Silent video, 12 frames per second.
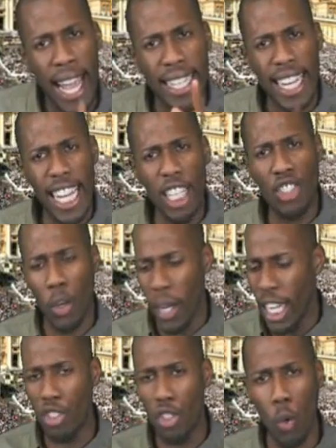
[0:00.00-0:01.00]
can
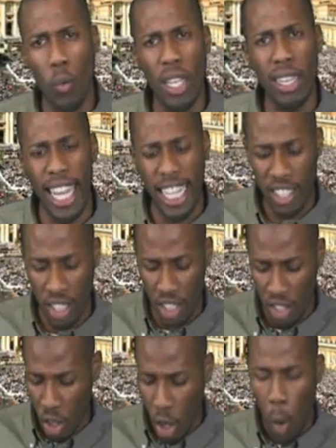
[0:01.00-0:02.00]
enter into
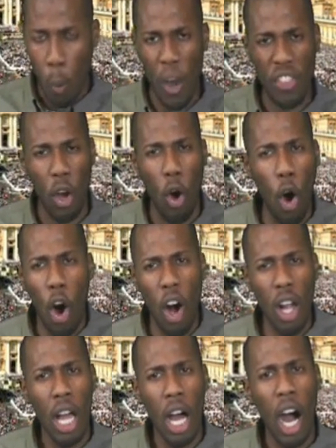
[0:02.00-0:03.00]
relations with
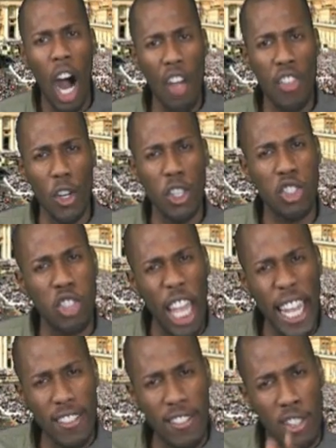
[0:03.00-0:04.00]
all other
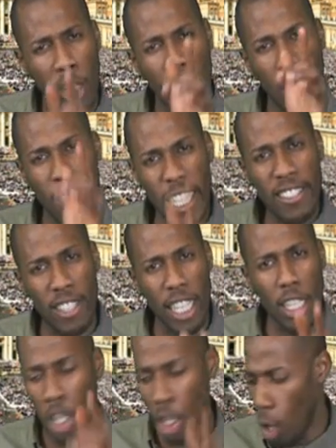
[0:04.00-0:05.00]
states.
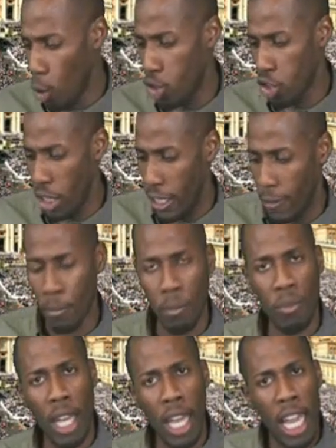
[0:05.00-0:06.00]
Listen closely.
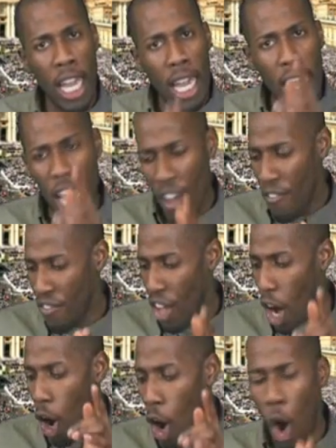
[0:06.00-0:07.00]

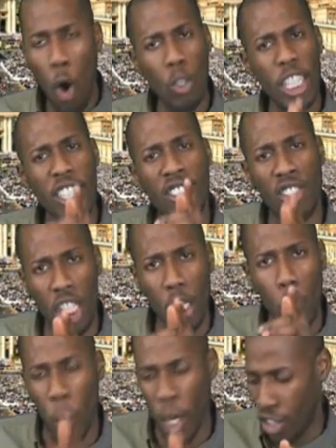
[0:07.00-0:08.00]
If the Holy
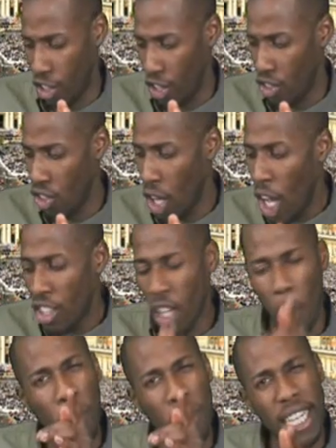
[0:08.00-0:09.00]
See wishes
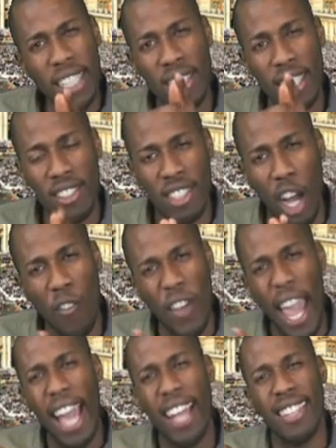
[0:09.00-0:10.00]
to place
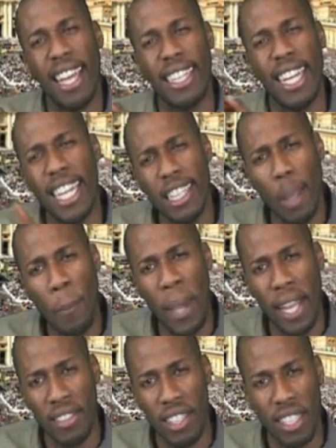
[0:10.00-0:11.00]
itself as an
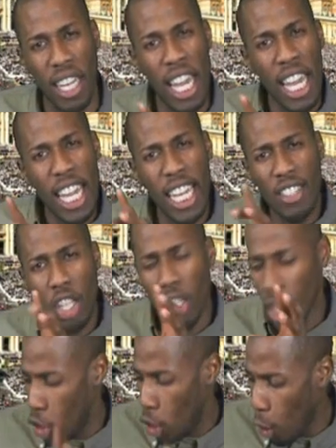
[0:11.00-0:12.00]
independent
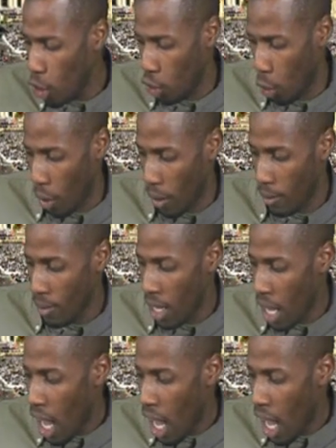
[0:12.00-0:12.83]
interlocutor